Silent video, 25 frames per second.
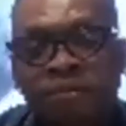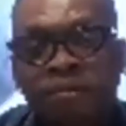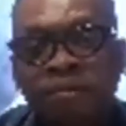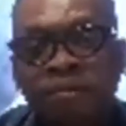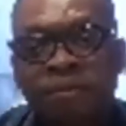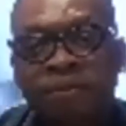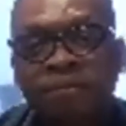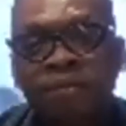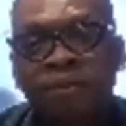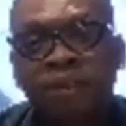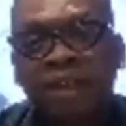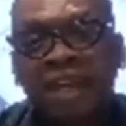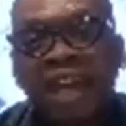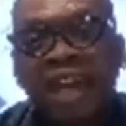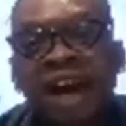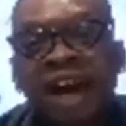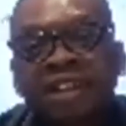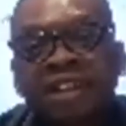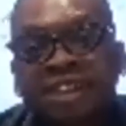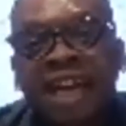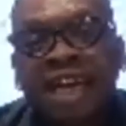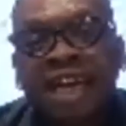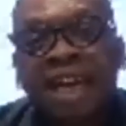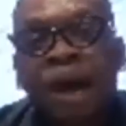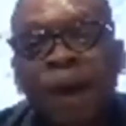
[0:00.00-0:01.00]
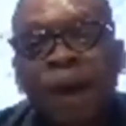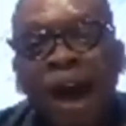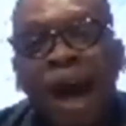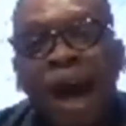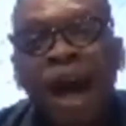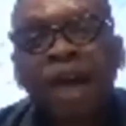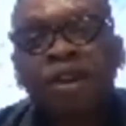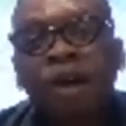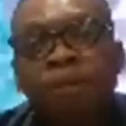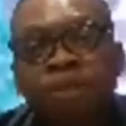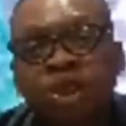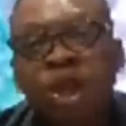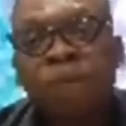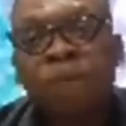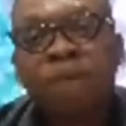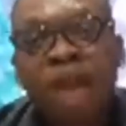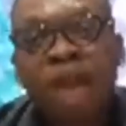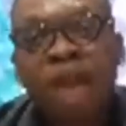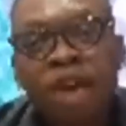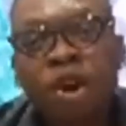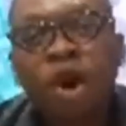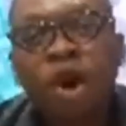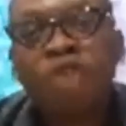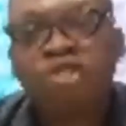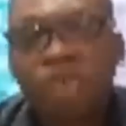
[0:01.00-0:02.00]
Girls now I adopt you, but
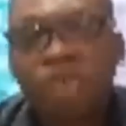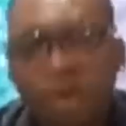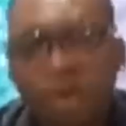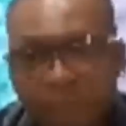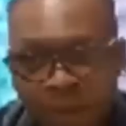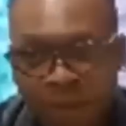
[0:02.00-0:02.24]
now someone.